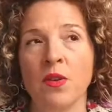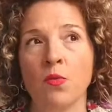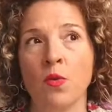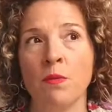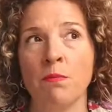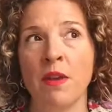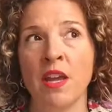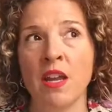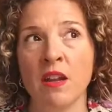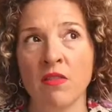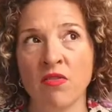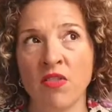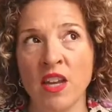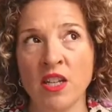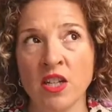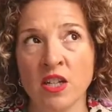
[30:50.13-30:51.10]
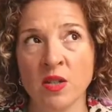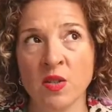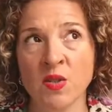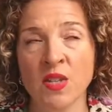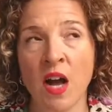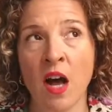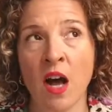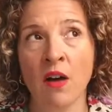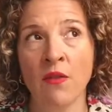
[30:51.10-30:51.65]
would be to think to
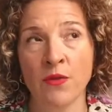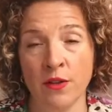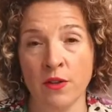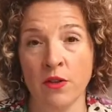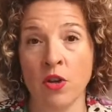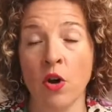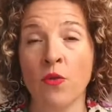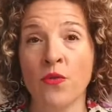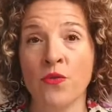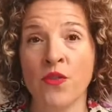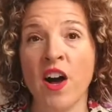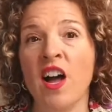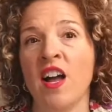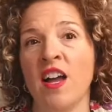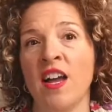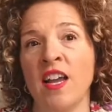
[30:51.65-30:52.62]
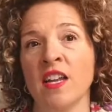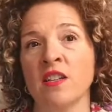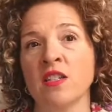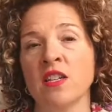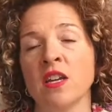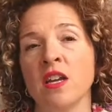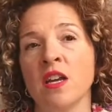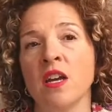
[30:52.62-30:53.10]
yourself and go find